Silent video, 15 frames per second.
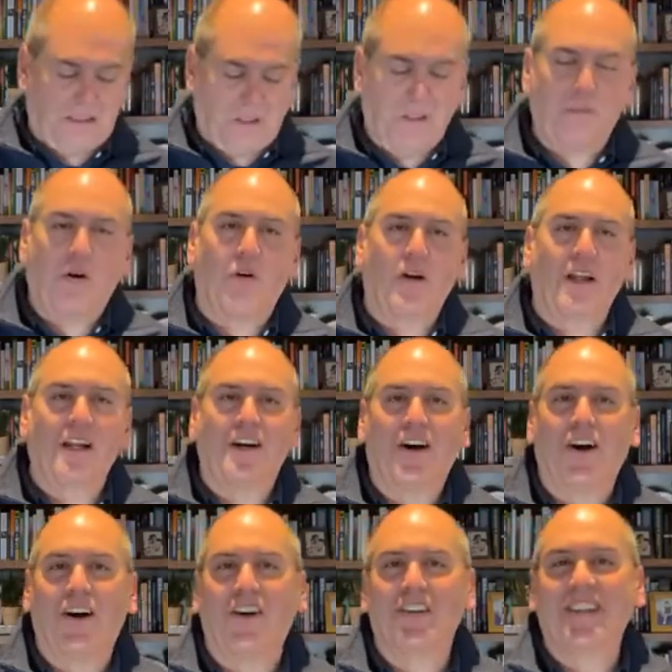Good morning,
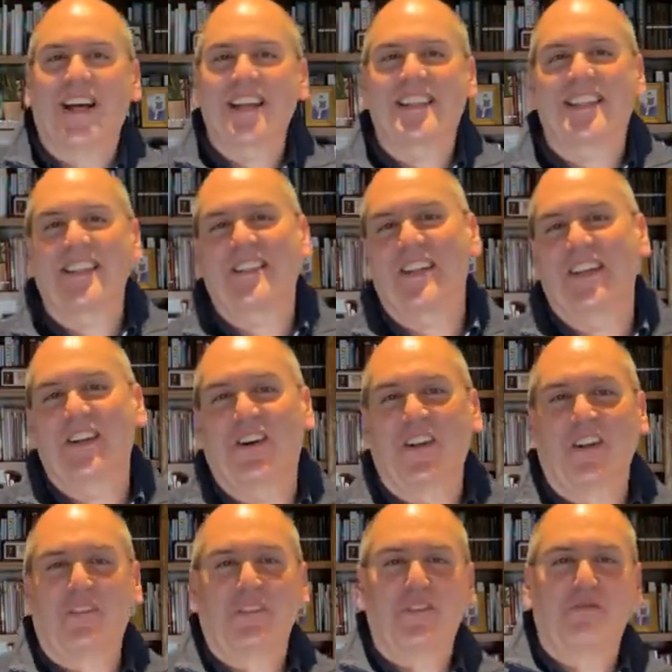all. Nice to see
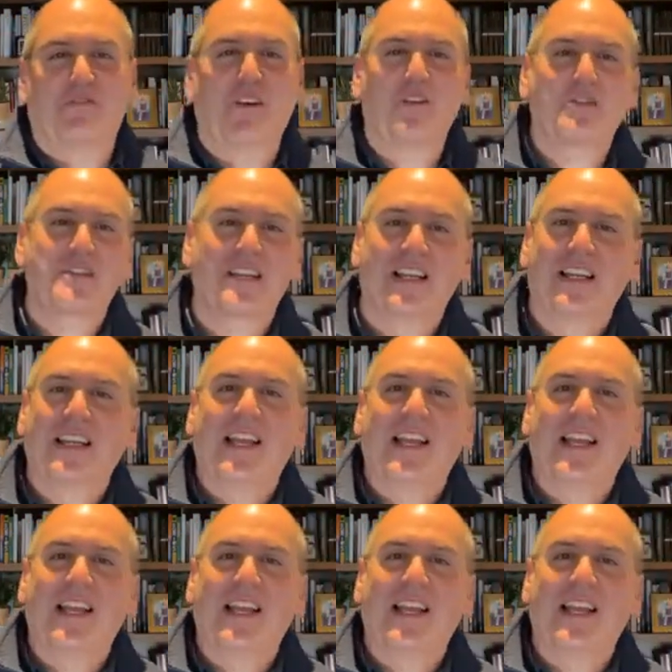all of you folks.